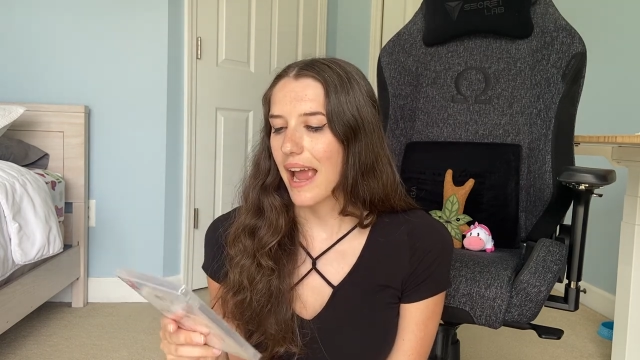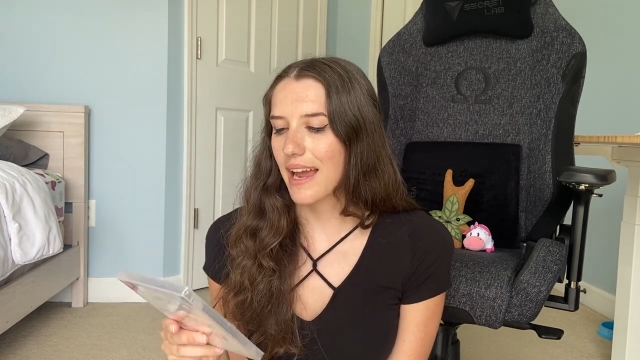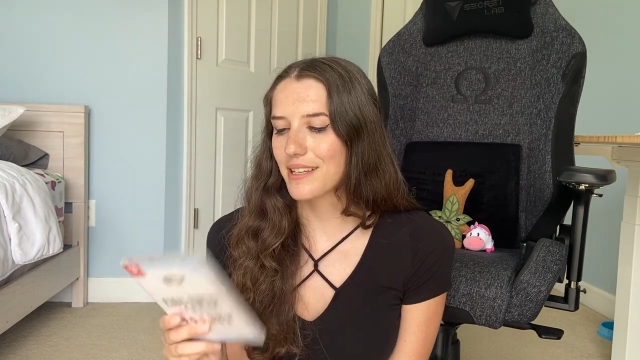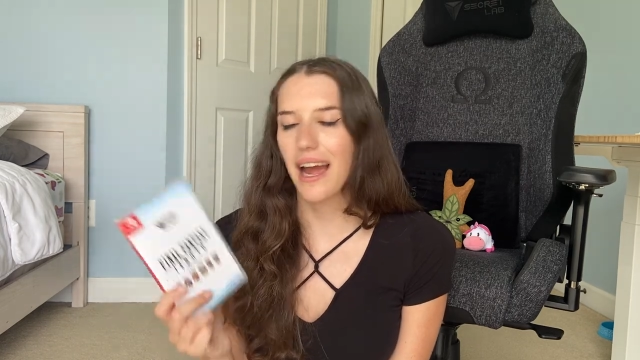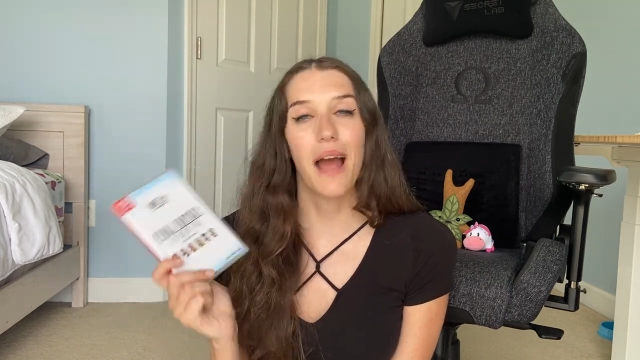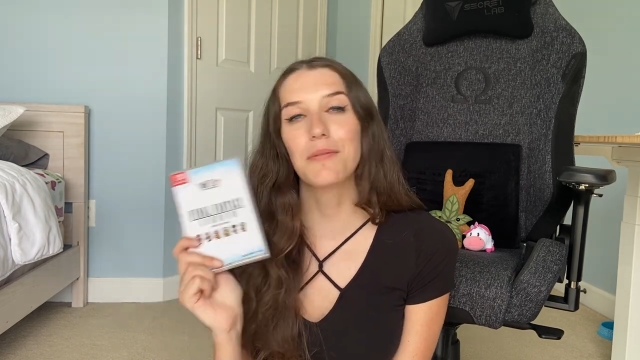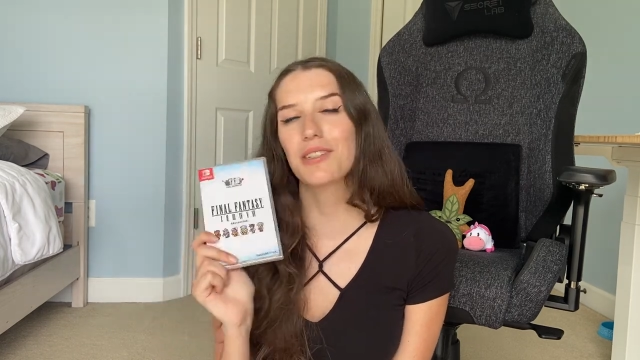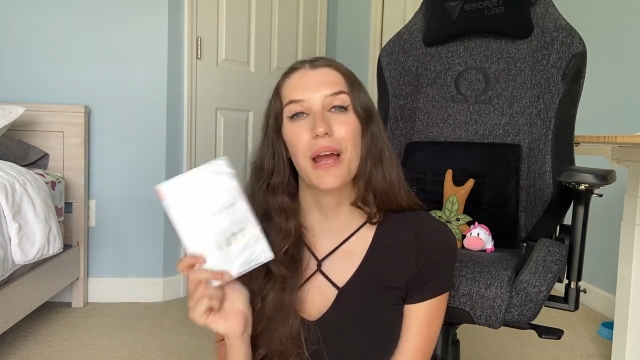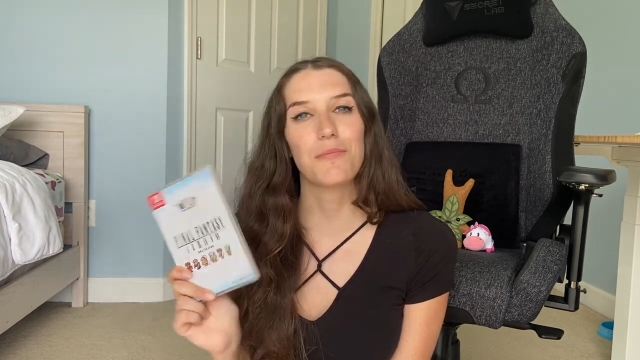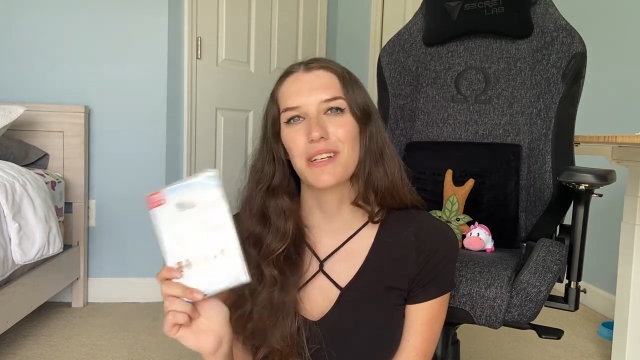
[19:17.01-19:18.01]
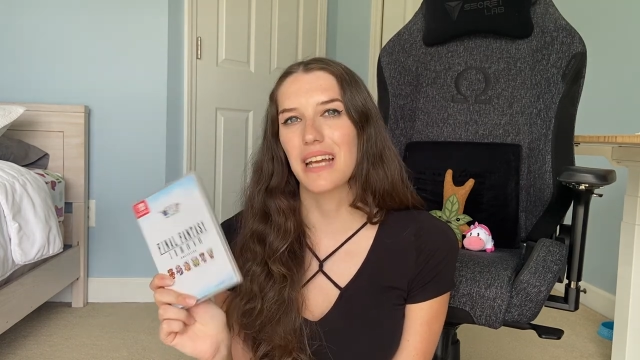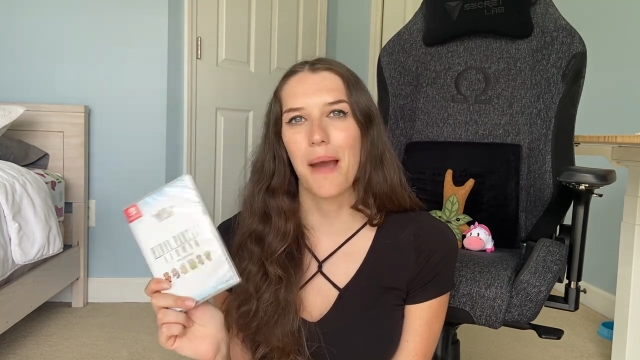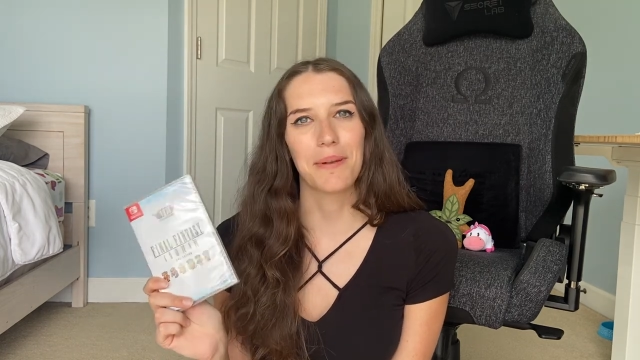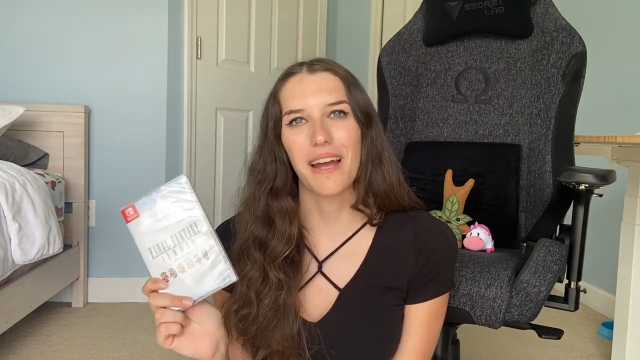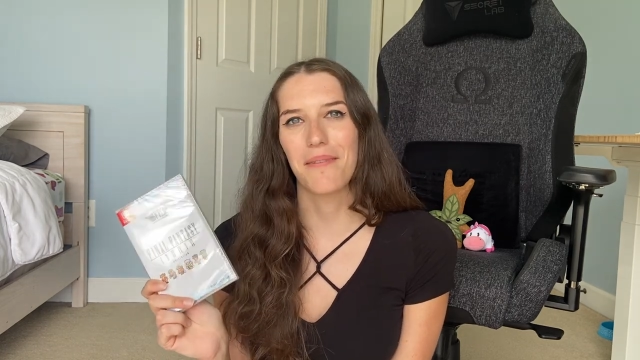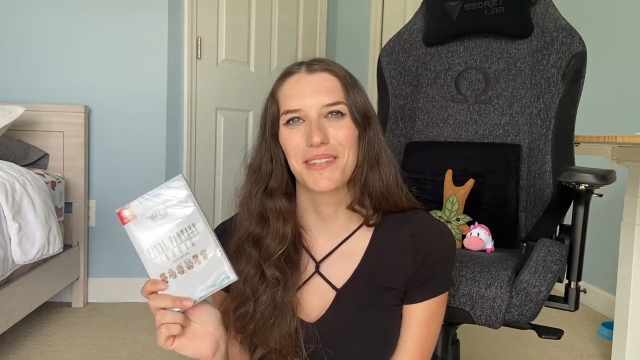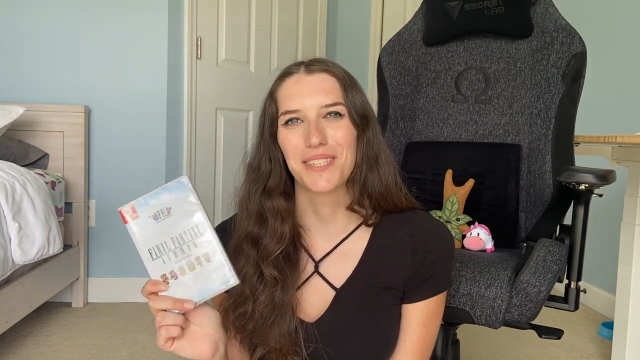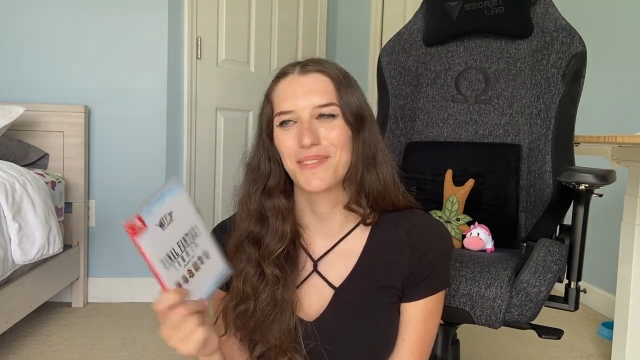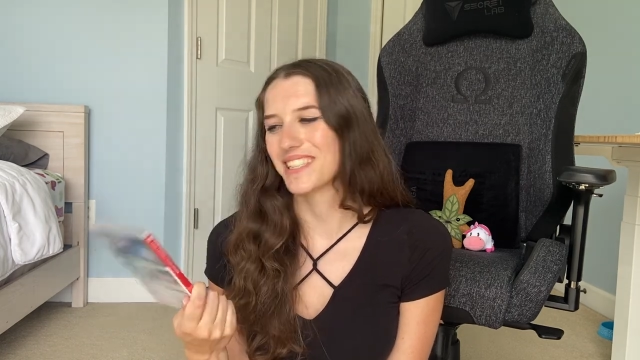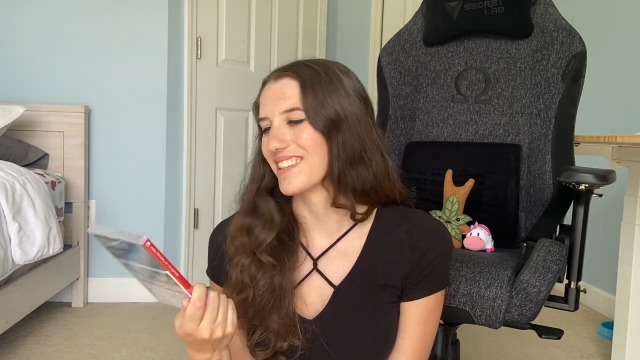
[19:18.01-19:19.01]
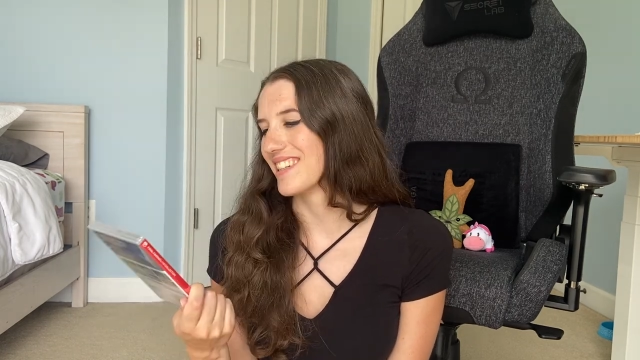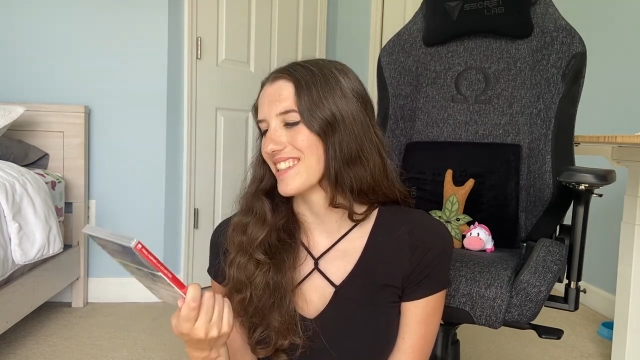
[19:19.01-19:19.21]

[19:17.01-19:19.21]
And yeah, I'm really happy to have this physically,